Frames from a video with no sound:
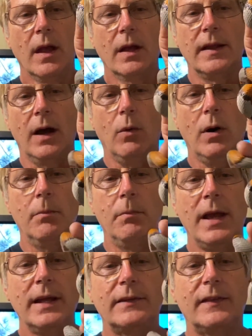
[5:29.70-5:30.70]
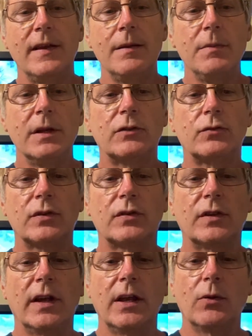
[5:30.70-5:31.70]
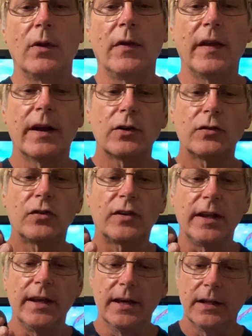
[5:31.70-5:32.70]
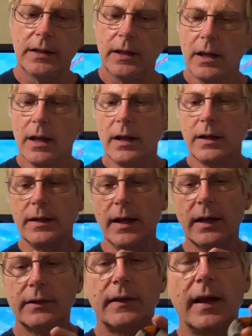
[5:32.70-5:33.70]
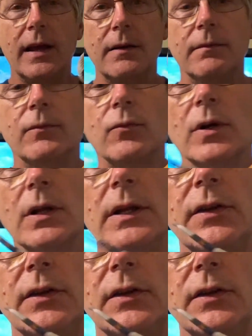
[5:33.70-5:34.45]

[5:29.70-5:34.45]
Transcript: Now what makes them interesting with their skin, yes, they have really